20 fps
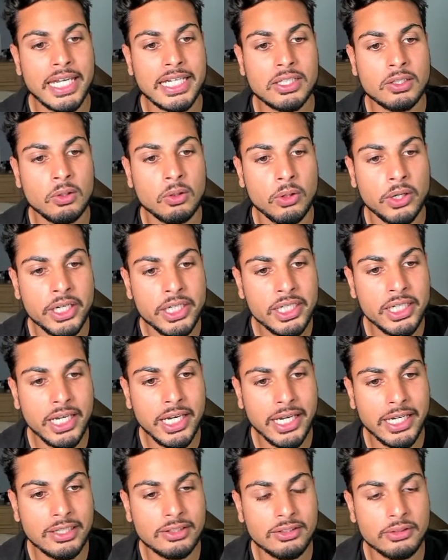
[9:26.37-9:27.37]
create
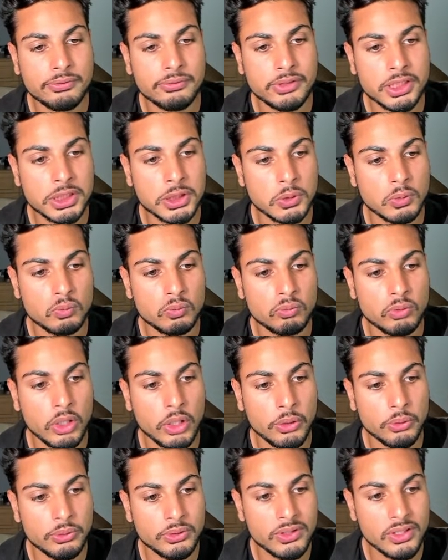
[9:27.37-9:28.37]
individual
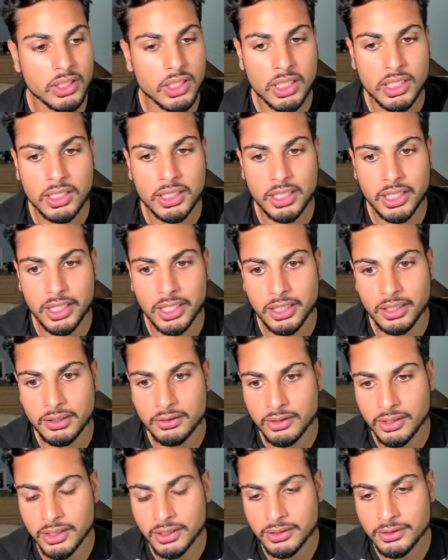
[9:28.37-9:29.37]
rows,
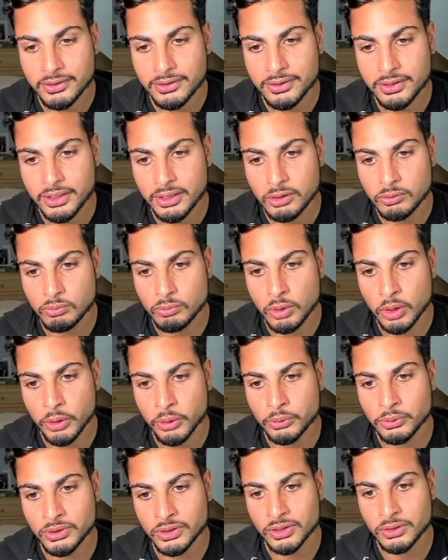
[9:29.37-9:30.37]
and inside the
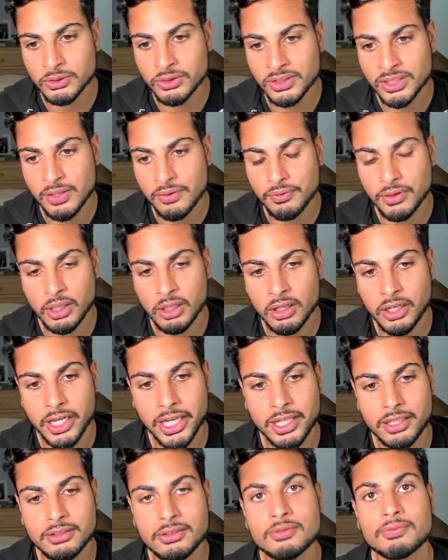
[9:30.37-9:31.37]
rows you set the
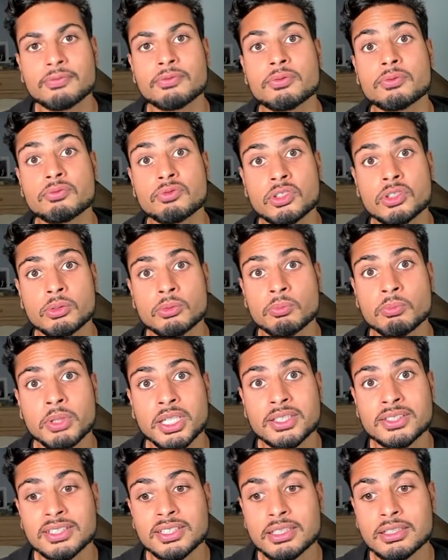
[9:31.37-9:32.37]
height to
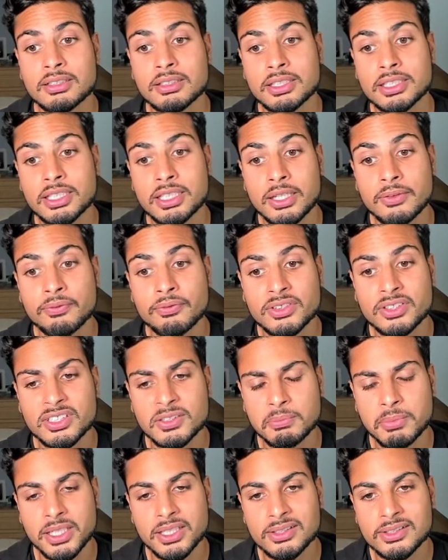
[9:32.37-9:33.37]
basically give the
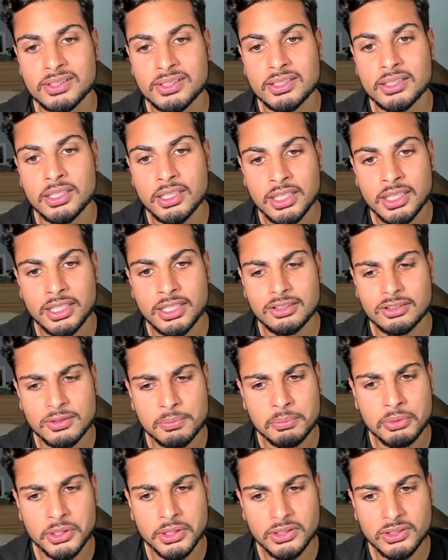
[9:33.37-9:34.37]
spacing. It's a
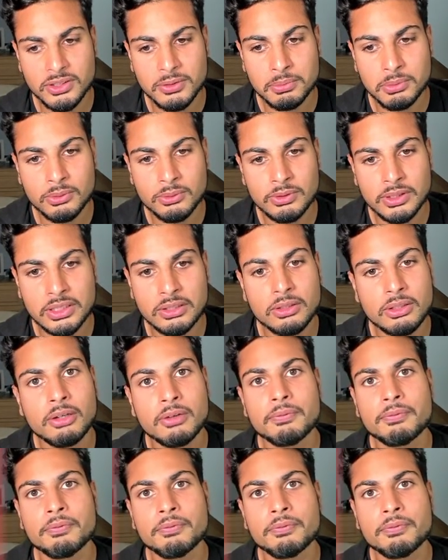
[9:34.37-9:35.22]
principle that you can